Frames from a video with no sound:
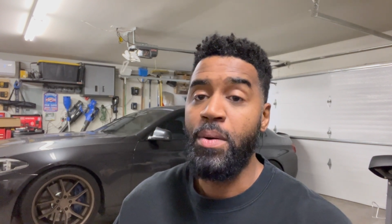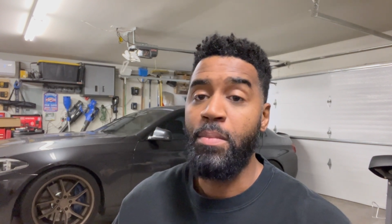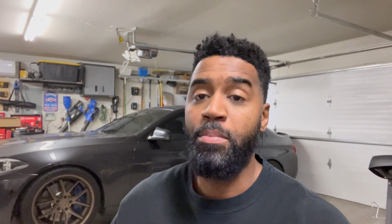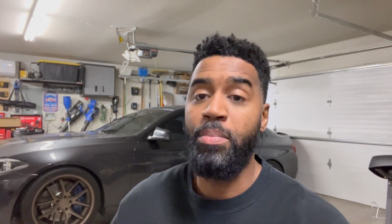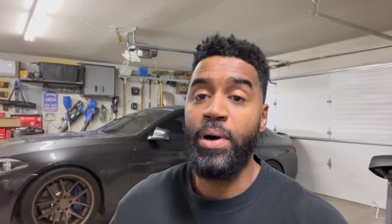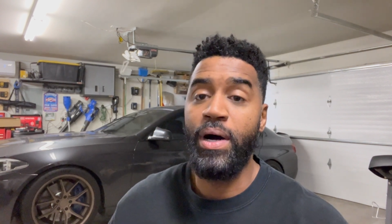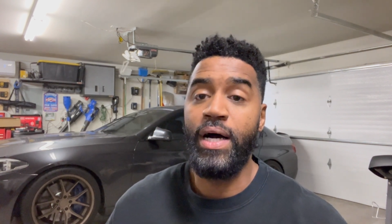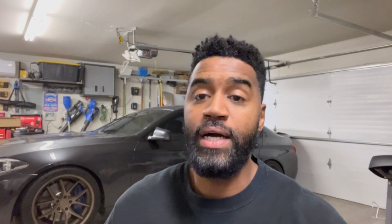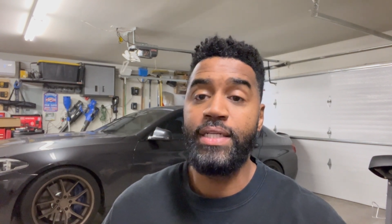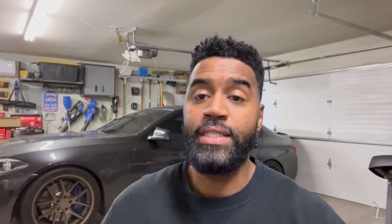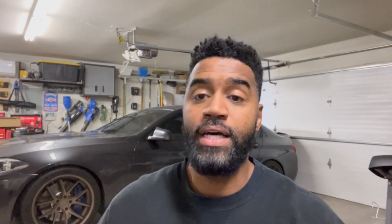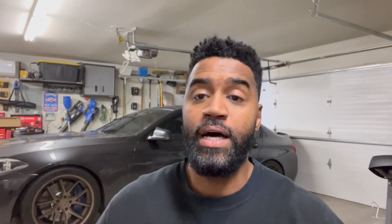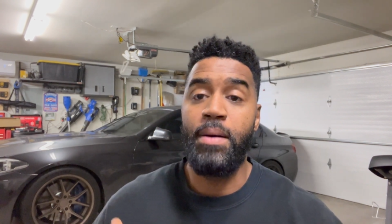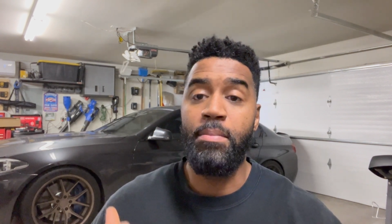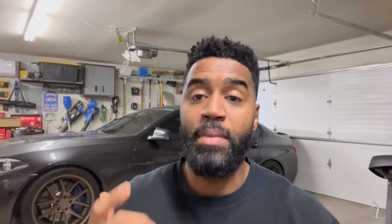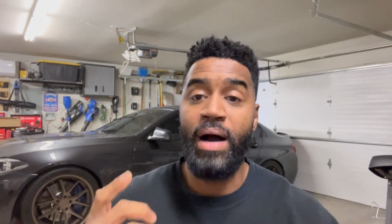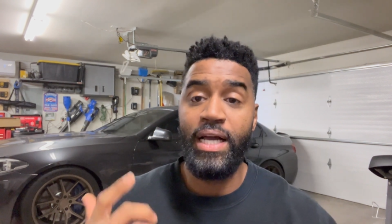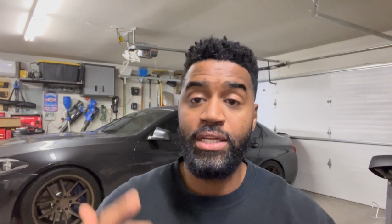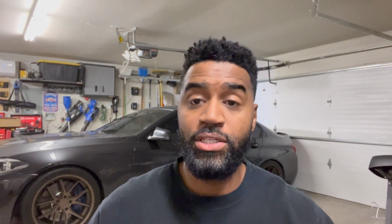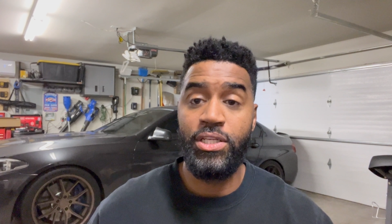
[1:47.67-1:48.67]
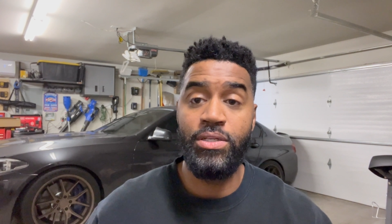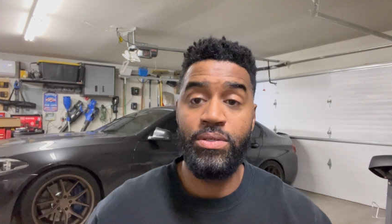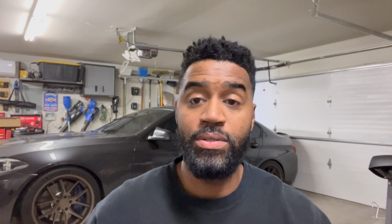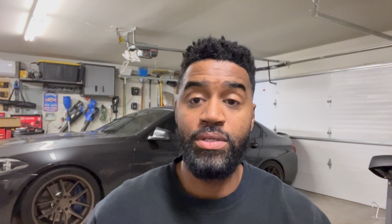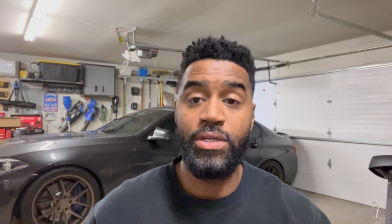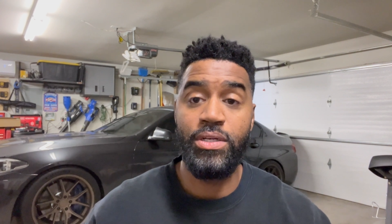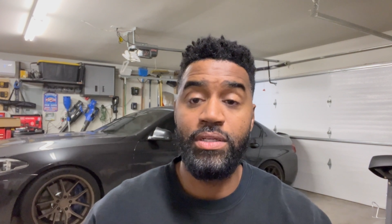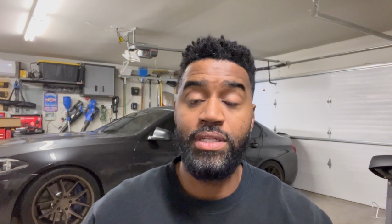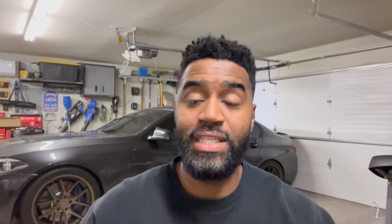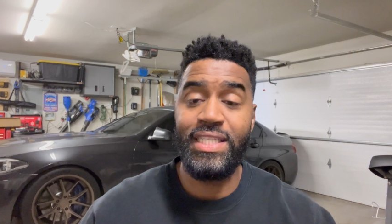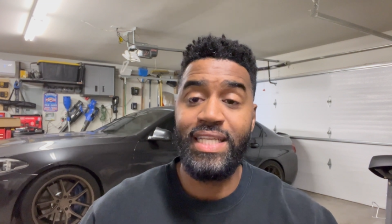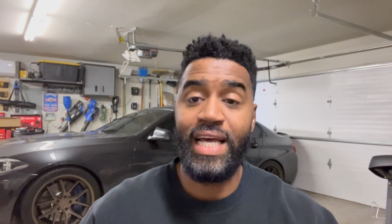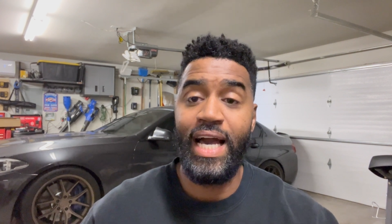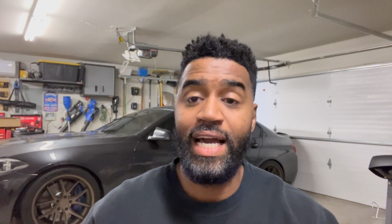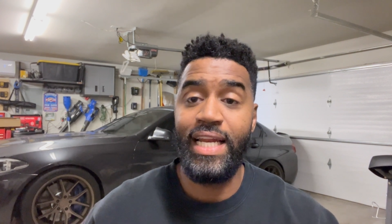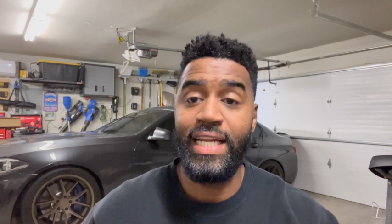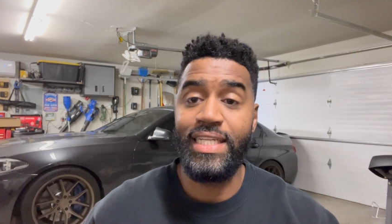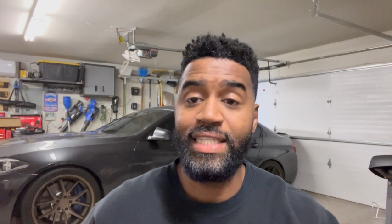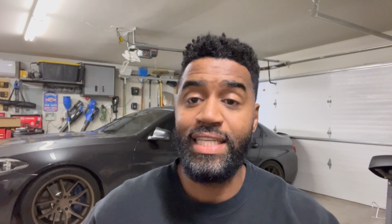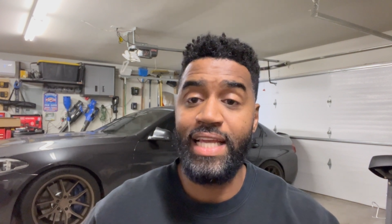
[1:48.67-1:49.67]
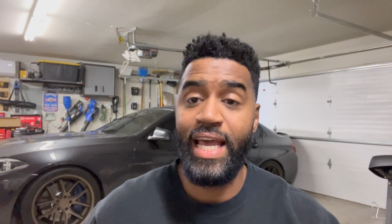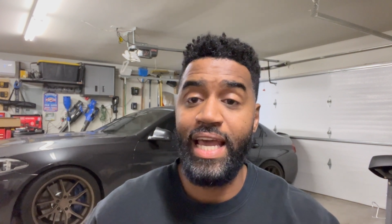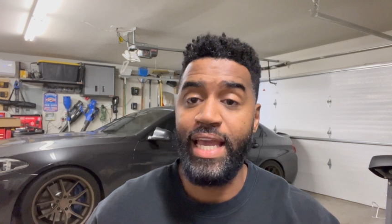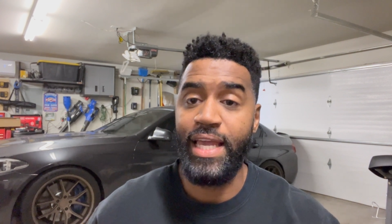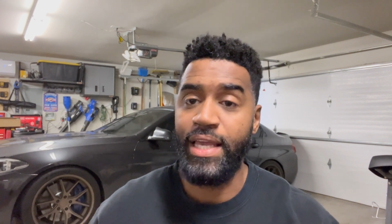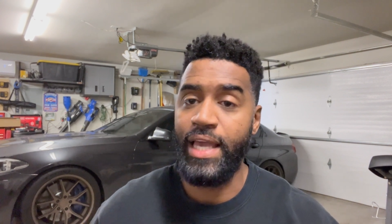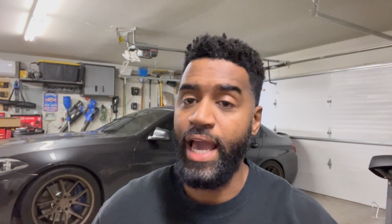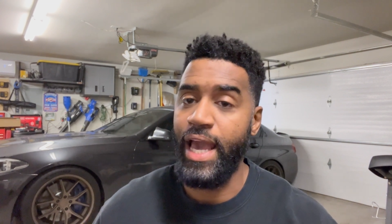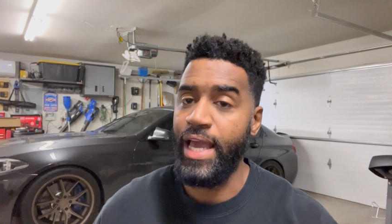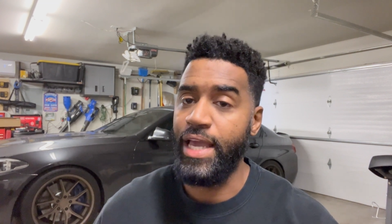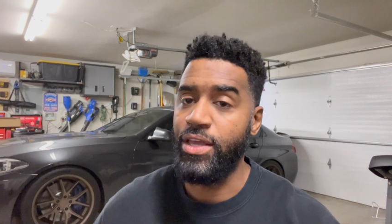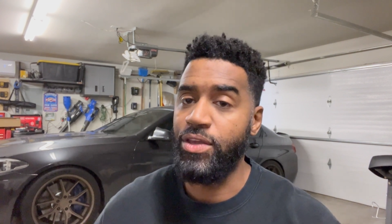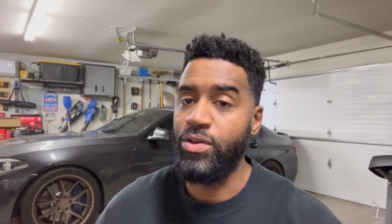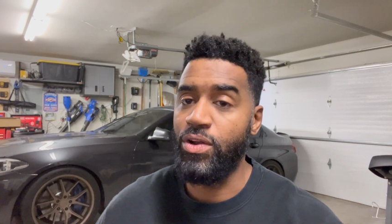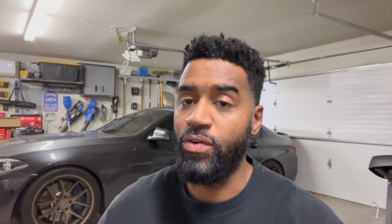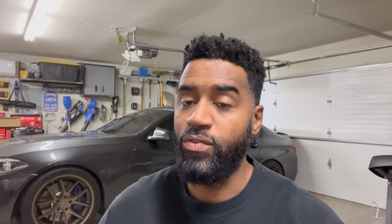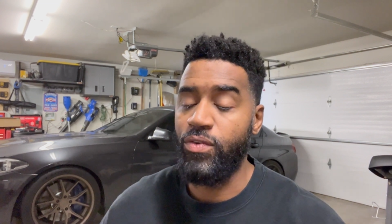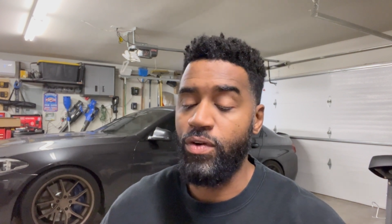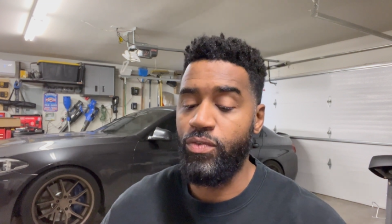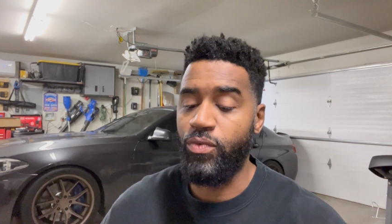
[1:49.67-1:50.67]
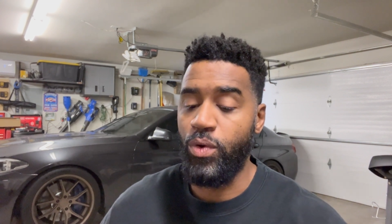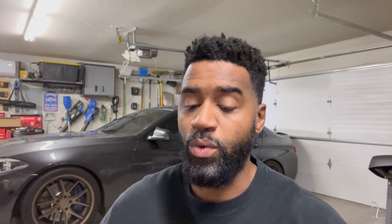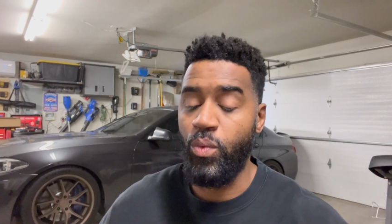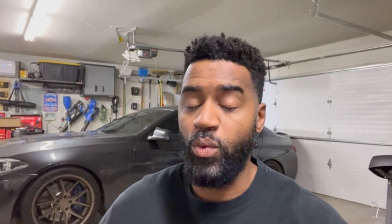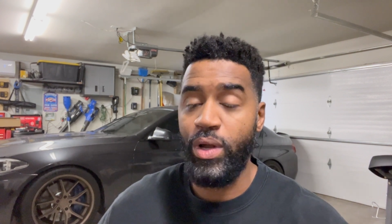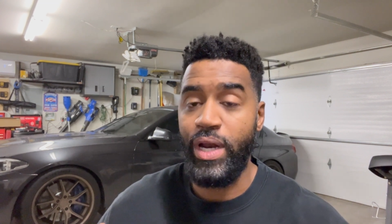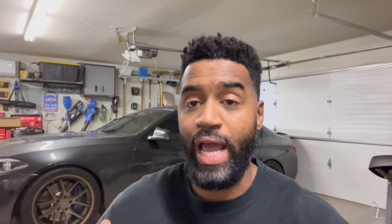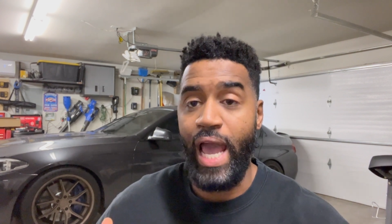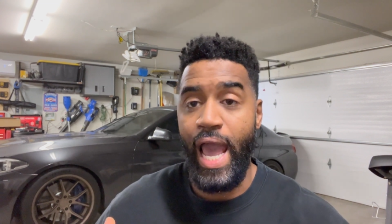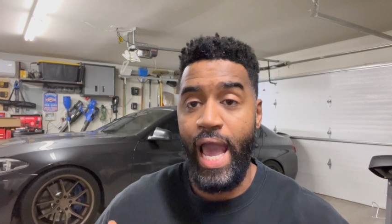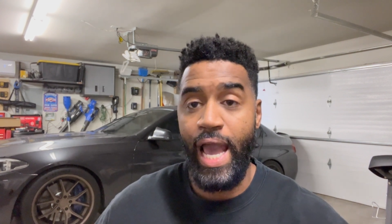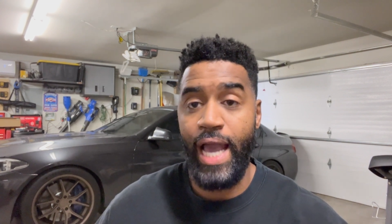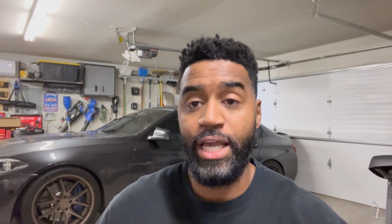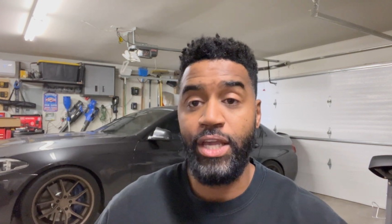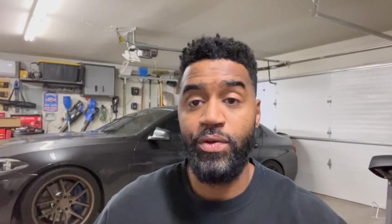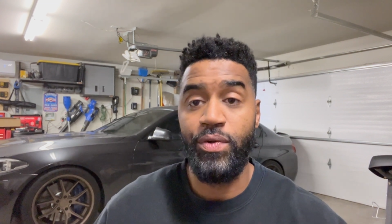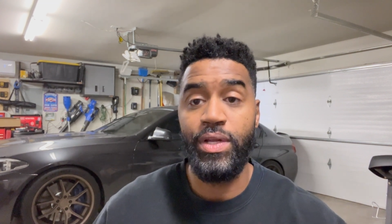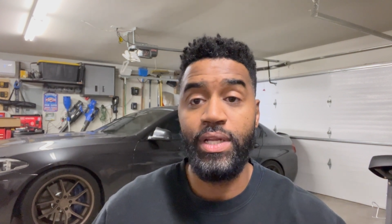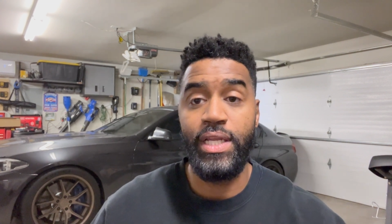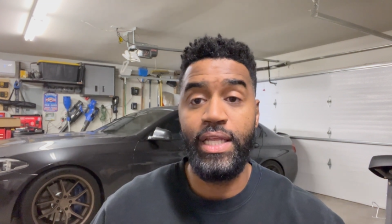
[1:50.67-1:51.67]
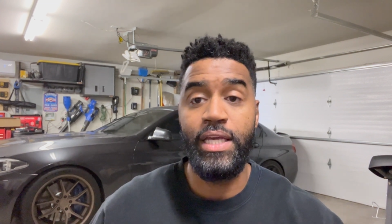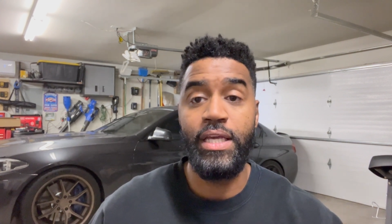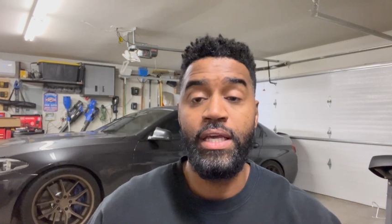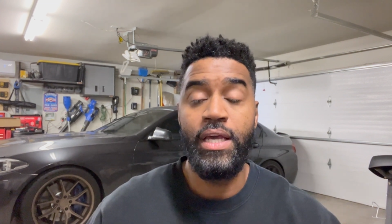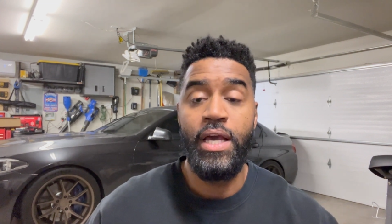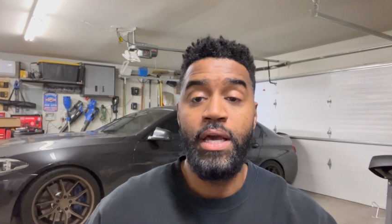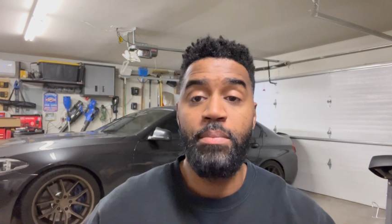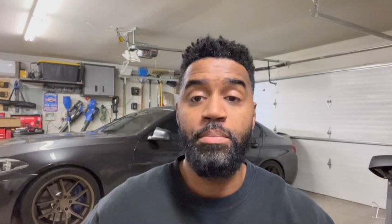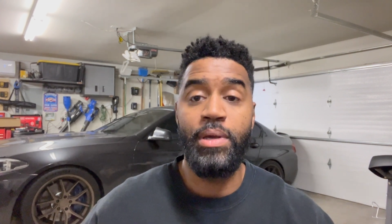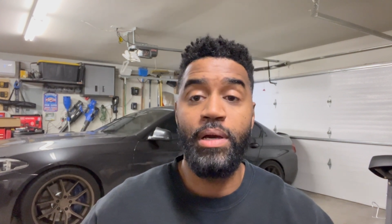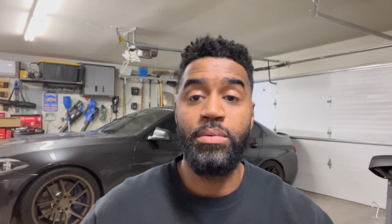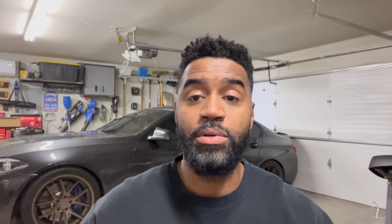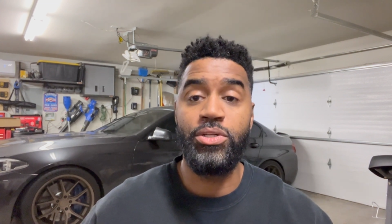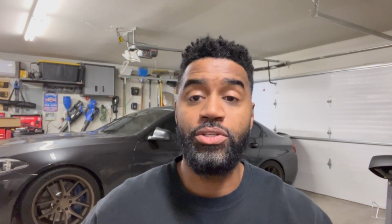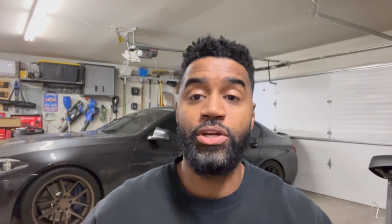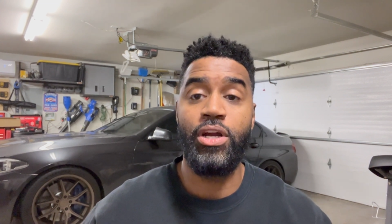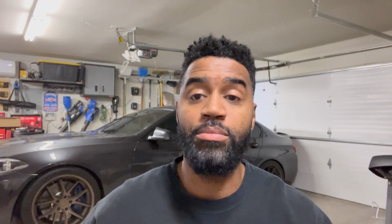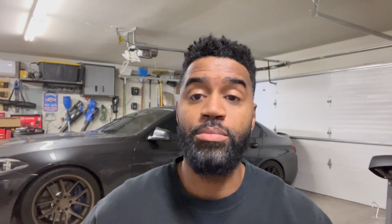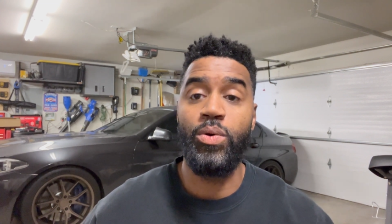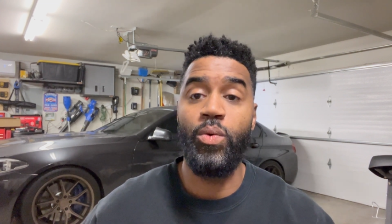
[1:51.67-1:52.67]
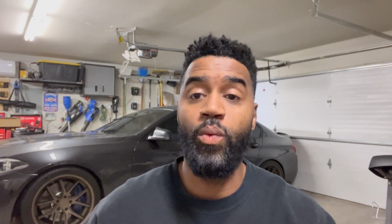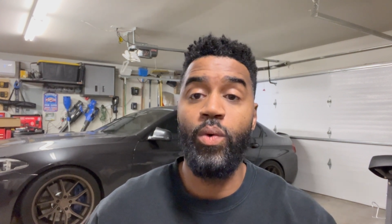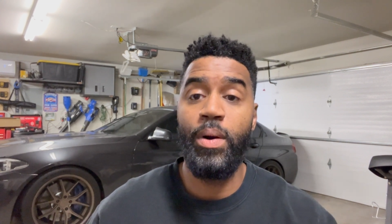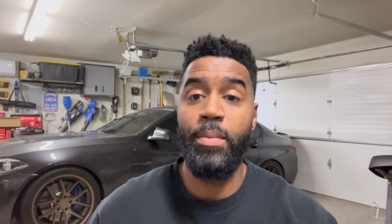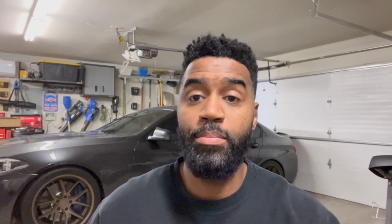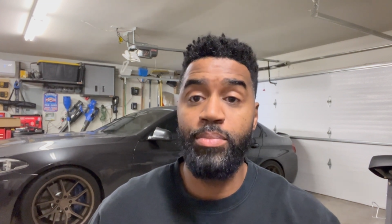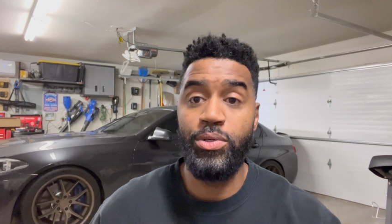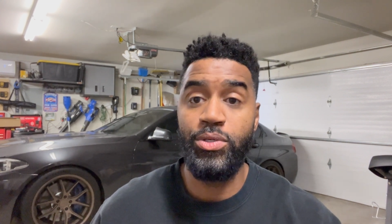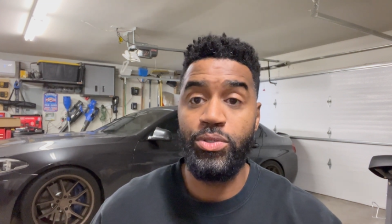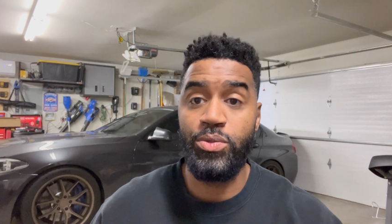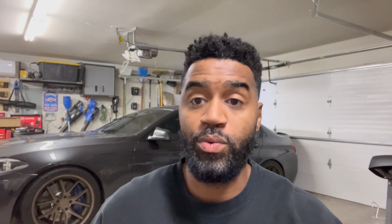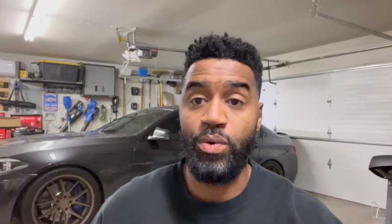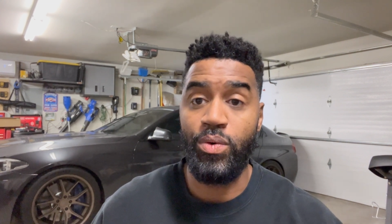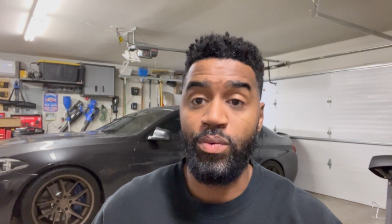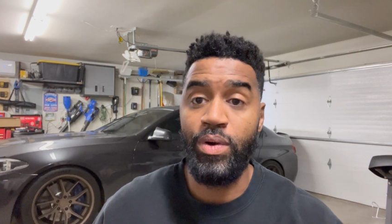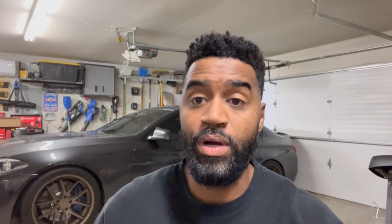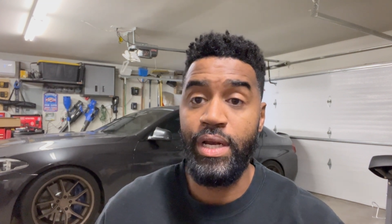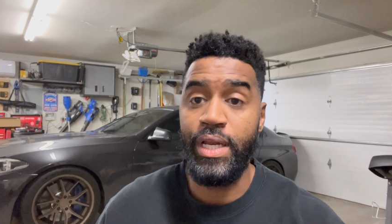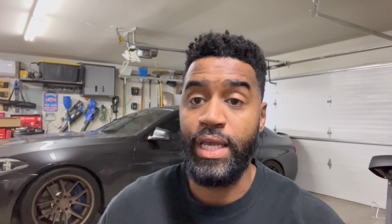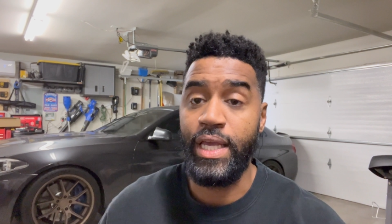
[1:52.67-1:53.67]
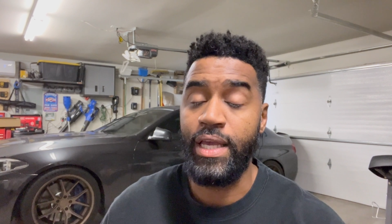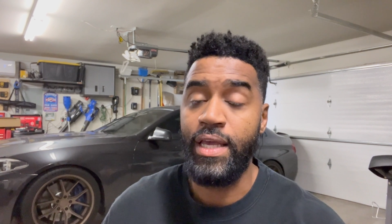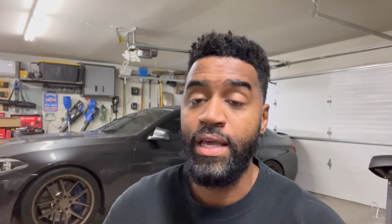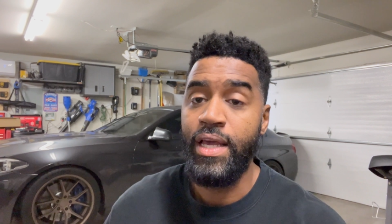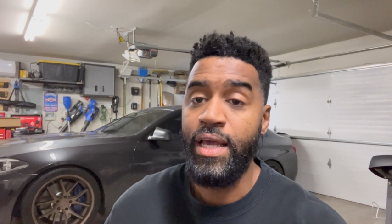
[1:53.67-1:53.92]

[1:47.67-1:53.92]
But my tuner decided to say, hey, you know, if we want to accurately be able to determine what boost we're running,